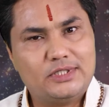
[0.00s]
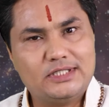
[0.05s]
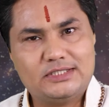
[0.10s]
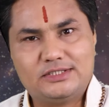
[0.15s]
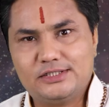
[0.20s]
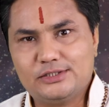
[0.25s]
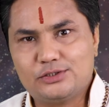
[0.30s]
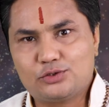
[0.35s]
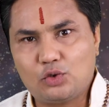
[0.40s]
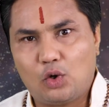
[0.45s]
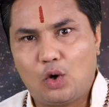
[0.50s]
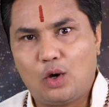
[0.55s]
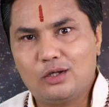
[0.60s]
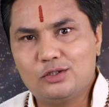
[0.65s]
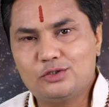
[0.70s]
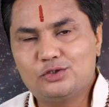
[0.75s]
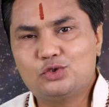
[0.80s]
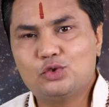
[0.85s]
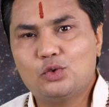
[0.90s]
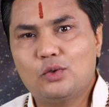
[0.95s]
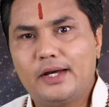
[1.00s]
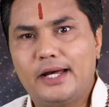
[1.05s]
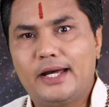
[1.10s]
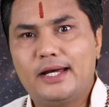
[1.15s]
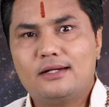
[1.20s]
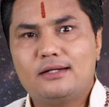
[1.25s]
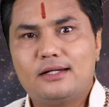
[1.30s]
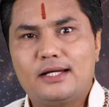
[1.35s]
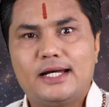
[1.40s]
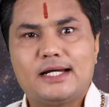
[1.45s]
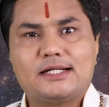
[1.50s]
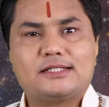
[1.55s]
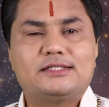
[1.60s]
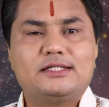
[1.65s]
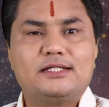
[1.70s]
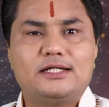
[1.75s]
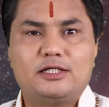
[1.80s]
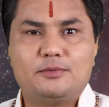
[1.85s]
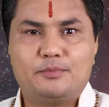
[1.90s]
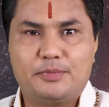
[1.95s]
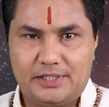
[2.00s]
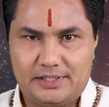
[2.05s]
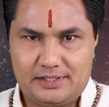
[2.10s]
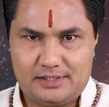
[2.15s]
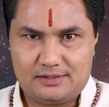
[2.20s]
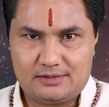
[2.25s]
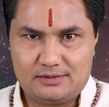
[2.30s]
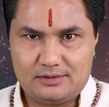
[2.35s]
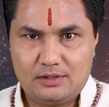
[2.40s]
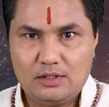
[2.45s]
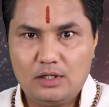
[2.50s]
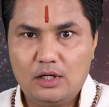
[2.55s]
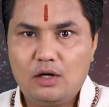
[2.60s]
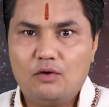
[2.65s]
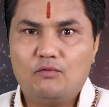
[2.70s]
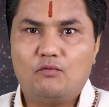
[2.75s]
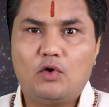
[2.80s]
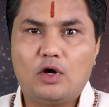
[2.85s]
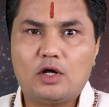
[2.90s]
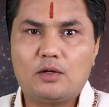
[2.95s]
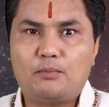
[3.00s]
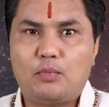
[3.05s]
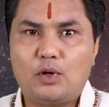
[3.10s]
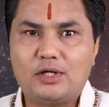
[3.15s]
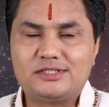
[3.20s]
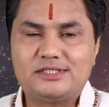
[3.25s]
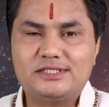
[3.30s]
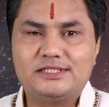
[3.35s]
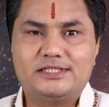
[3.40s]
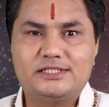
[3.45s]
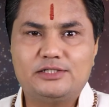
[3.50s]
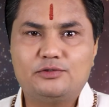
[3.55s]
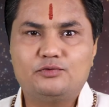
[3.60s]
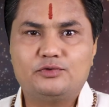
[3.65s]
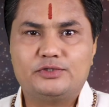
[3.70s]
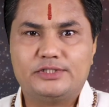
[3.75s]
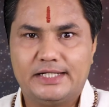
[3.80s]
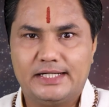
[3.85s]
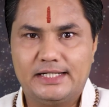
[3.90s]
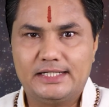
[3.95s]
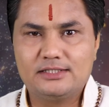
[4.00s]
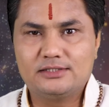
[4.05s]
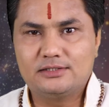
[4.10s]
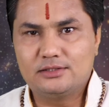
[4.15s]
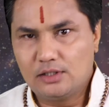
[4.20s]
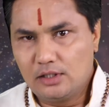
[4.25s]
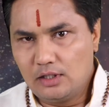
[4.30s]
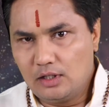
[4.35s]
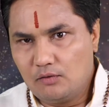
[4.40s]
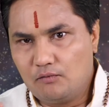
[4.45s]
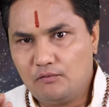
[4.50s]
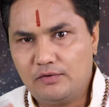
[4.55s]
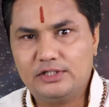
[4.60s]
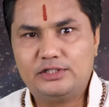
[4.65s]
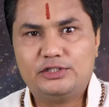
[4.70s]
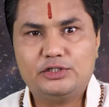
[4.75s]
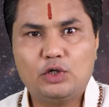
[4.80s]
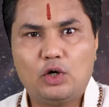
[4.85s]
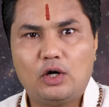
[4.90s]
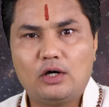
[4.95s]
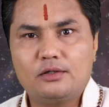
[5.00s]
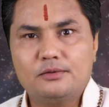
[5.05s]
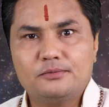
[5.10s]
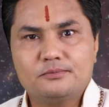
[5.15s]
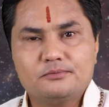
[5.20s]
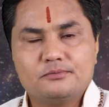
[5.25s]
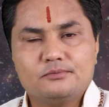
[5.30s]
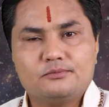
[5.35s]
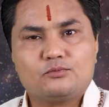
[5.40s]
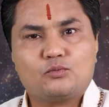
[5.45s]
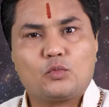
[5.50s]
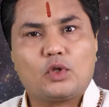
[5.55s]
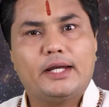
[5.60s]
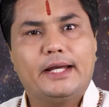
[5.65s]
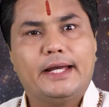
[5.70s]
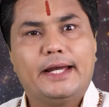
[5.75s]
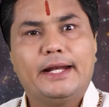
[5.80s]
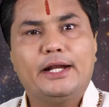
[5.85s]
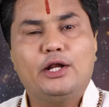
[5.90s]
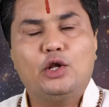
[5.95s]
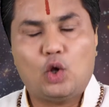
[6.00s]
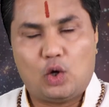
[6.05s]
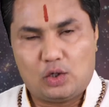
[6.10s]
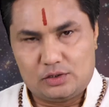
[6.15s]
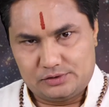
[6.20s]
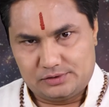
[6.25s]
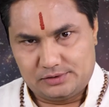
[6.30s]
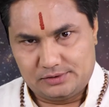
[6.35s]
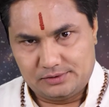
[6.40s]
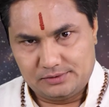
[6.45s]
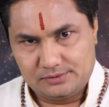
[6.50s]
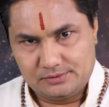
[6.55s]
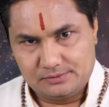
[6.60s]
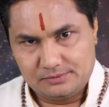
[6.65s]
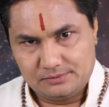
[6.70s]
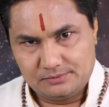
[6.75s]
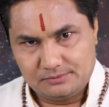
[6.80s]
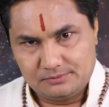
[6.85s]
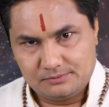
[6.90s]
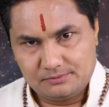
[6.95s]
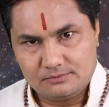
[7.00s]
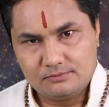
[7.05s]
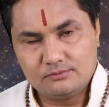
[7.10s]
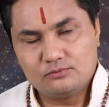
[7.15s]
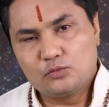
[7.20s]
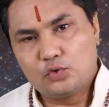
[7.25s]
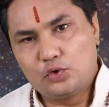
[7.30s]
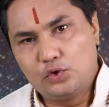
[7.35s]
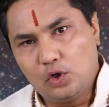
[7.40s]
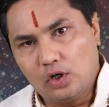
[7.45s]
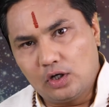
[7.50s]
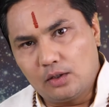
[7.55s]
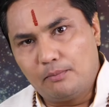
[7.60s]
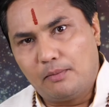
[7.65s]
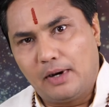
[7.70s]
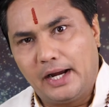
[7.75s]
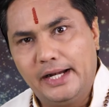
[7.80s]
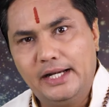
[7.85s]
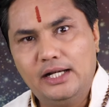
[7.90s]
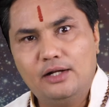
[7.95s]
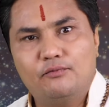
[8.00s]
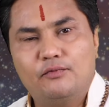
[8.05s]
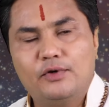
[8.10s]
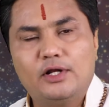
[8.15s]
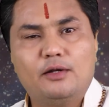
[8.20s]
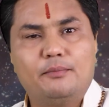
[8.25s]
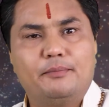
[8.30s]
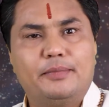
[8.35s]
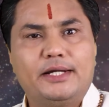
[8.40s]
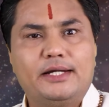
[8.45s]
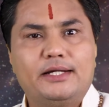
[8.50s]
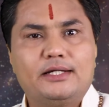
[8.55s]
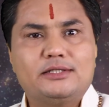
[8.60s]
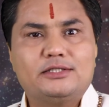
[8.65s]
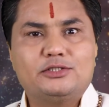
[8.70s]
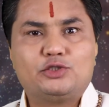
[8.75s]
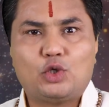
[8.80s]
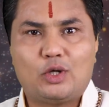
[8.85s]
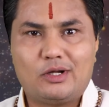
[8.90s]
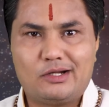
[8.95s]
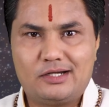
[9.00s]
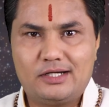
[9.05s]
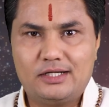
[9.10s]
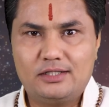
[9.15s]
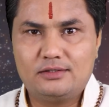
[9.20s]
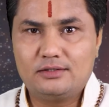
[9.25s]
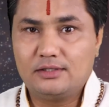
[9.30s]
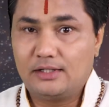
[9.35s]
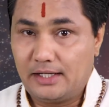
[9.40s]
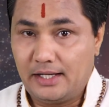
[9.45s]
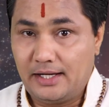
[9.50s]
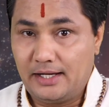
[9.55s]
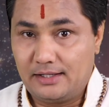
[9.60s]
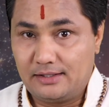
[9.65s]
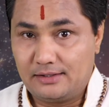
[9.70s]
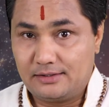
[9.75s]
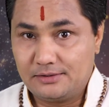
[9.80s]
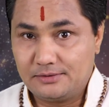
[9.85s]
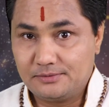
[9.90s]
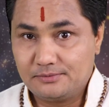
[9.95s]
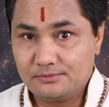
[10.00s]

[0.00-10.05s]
This is also an excellent period for positive dealings with your in-laws. Your mind will be tolerant and